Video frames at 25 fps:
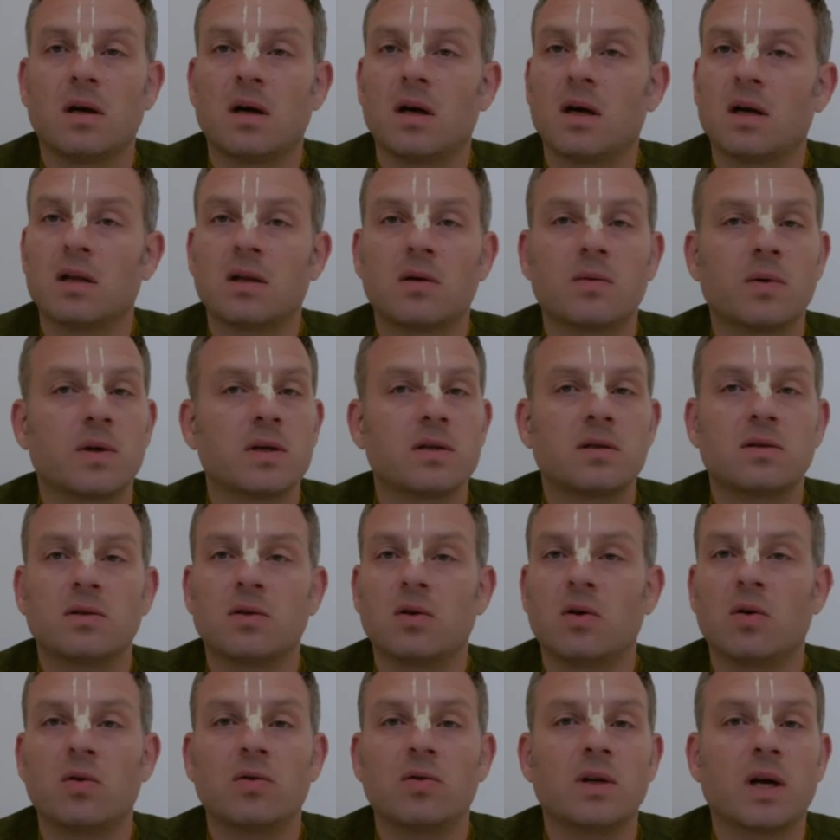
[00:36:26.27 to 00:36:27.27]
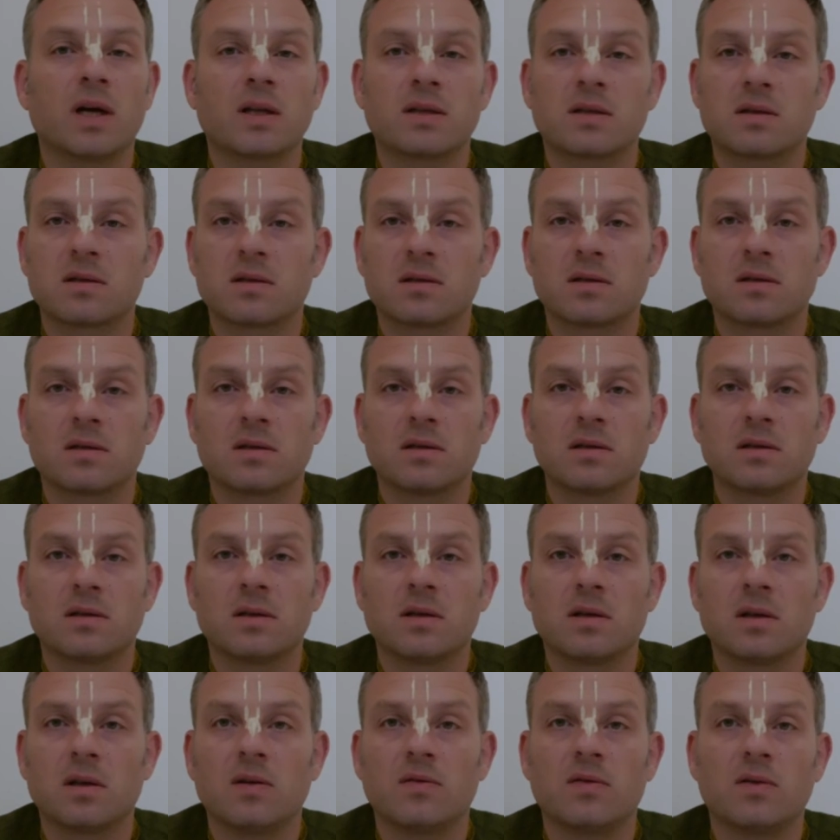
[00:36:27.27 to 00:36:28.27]
Otherwise you go nuts
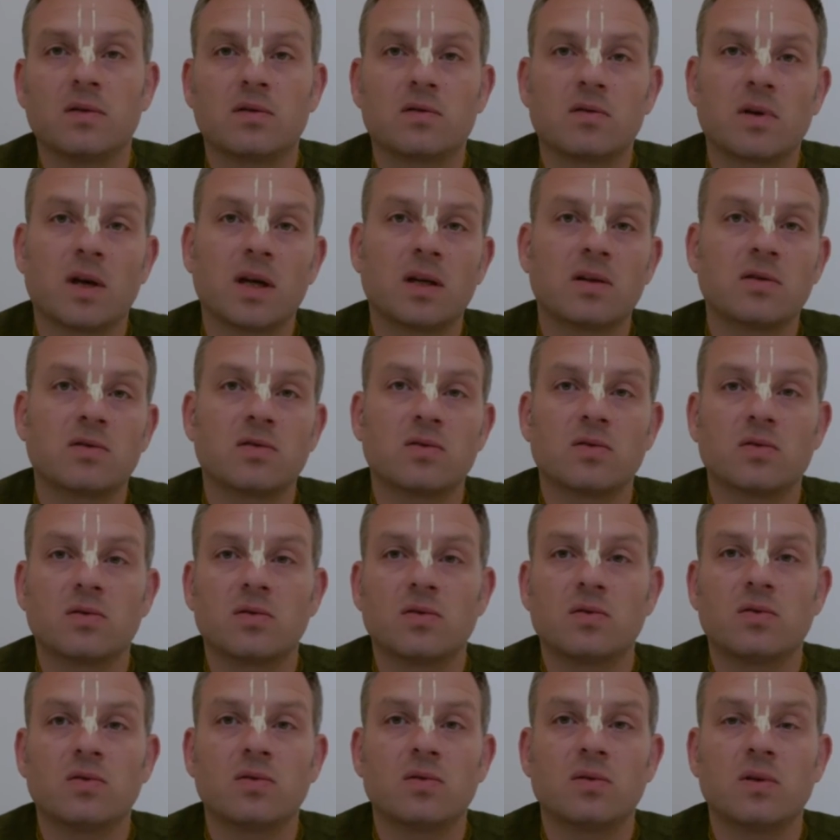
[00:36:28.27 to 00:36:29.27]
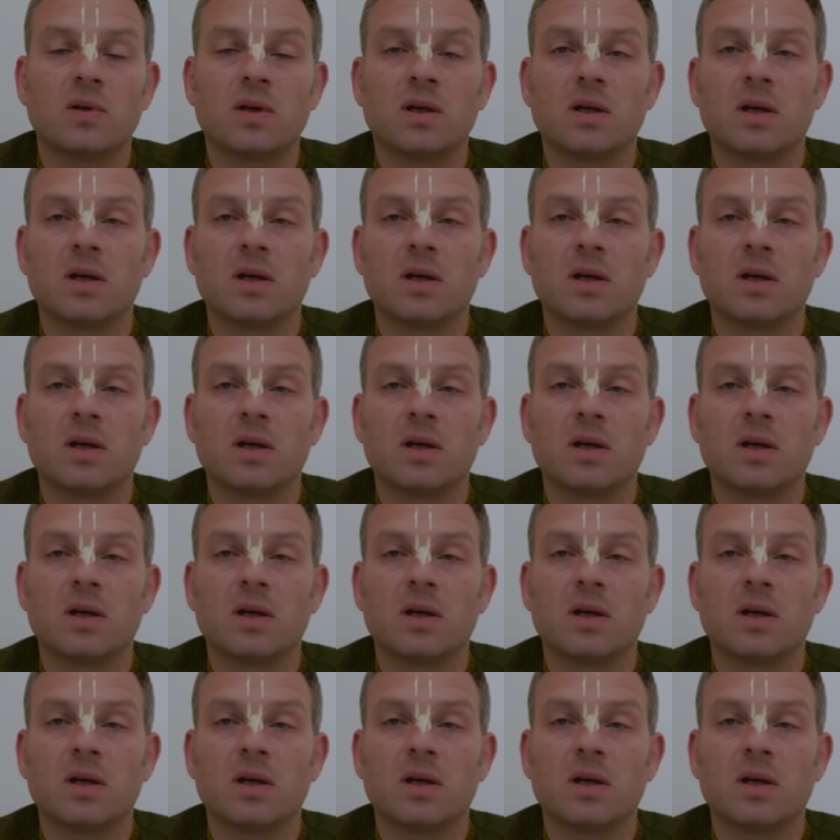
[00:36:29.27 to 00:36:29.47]
if you try to